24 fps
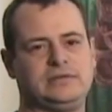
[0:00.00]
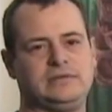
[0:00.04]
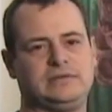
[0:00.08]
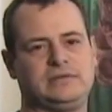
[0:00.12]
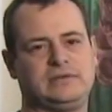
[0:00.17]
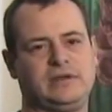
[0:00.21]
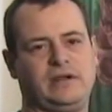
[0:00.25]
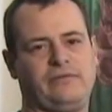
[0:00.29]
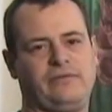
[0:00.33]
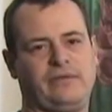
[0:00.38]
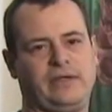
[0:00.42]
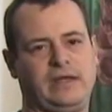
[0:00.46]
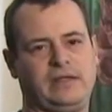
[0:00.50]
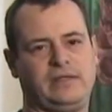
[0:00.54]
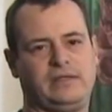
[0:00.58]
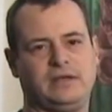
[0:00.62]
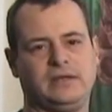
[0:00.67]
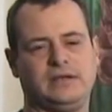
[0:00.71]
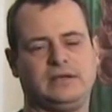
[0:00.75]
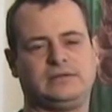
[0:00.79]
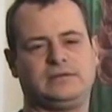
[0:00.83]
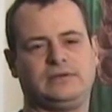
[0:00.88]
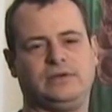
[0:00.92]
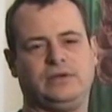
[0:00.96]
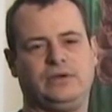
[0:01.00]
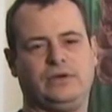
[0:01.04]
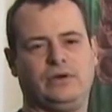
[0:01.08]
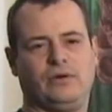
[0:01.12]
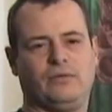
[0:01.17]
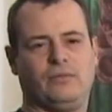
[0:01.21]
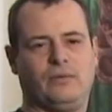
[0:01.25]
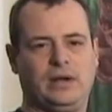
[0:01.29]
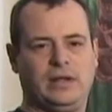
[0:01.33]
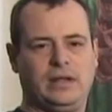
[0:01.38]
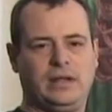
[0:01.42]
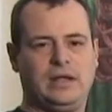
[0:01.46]
and stuff like this,
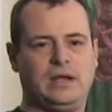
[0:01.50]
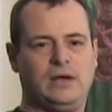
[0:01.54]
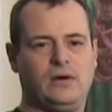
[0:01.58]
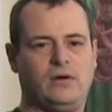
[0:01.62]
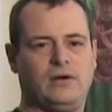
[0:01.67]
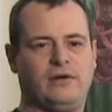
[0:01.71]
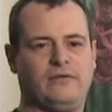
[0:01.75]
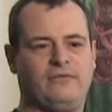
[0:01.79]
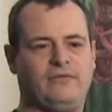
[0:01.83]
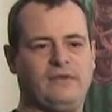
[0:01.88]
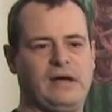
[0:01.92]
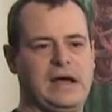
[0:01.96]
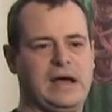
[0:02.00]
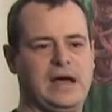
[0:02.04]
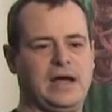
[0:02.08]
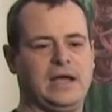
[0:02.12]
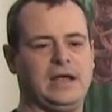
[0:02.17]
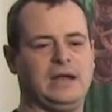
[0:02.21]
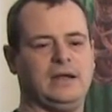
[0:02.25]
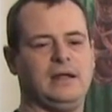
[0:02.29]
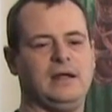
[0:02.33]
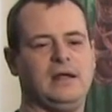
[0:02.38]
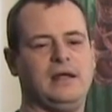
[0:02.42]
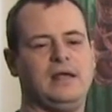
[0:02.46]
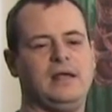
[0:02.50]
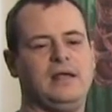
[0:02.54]
you're really going to find